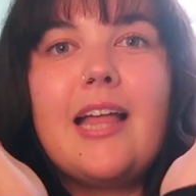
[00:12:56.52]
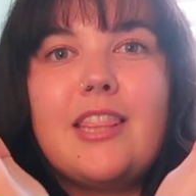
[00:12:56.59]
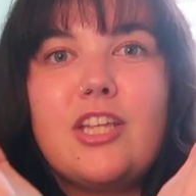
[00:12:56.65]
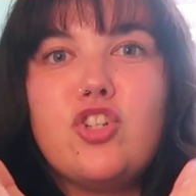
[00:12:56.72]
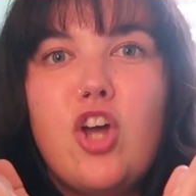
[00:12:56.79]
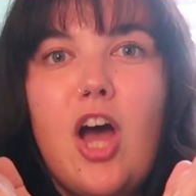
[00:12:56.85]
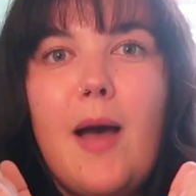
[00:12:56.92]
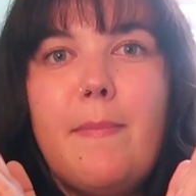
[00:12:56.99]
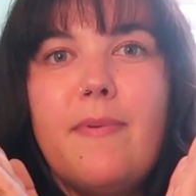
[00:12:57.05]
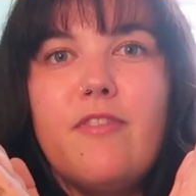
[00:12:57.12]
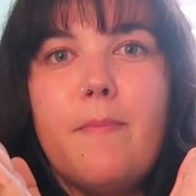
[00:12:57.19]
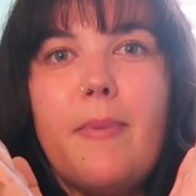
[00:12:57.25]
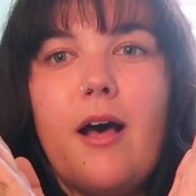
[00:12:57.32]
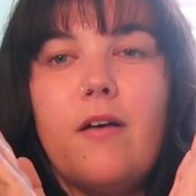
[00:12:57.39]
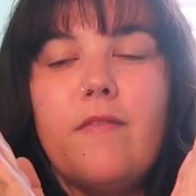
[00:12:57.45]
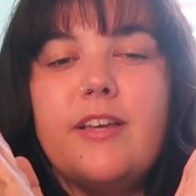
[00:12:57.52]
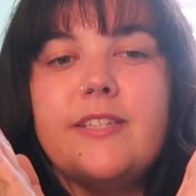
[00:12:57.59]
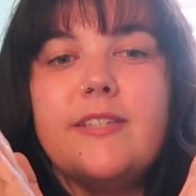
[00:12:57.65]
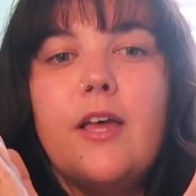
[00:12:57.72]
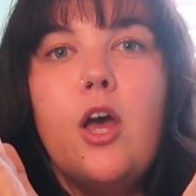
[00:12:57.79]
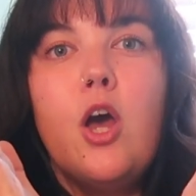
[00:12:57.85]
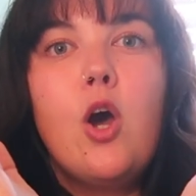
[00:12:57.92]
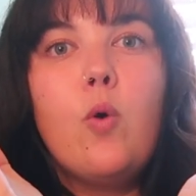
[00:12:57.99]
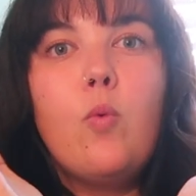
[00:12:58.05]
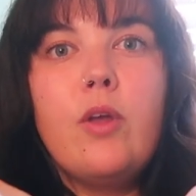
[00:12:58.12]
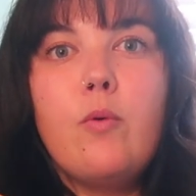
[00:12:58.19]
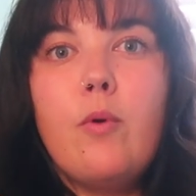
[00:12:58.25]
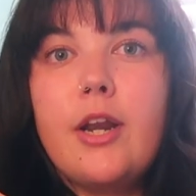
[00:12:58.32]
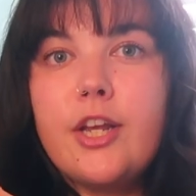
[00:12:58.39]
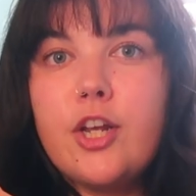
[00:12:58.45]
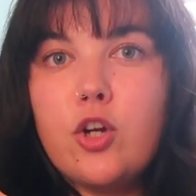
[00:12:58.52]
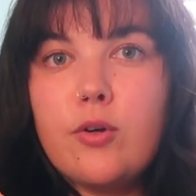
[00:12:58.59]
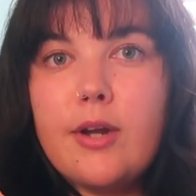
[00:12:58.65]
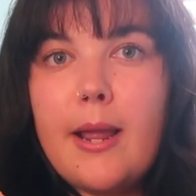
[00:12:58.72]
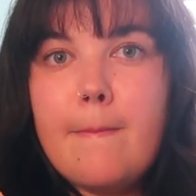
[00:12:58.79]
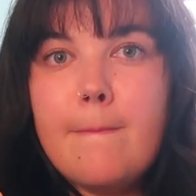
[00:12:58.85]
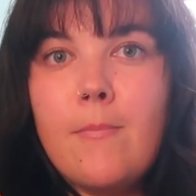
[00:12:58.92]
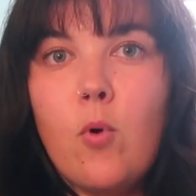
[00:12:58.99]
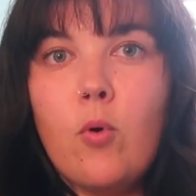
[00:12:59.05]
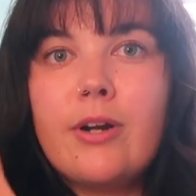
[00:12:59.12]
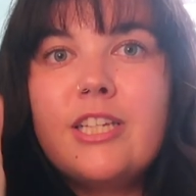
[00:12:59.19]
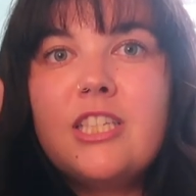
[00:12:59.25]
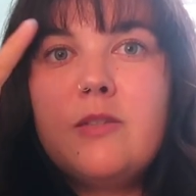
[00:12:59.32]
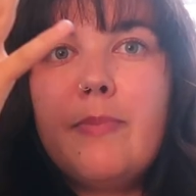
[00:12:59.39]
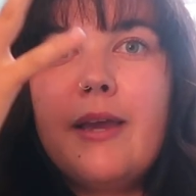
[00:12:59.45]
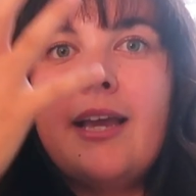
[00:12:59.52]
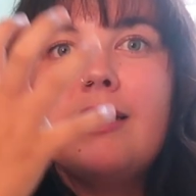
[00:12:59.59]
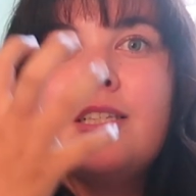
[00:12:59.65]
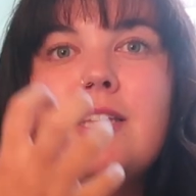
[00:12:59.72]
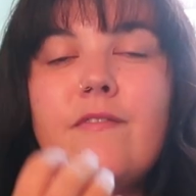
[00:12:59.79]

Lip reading: at the top of the pelvis, we want to create more space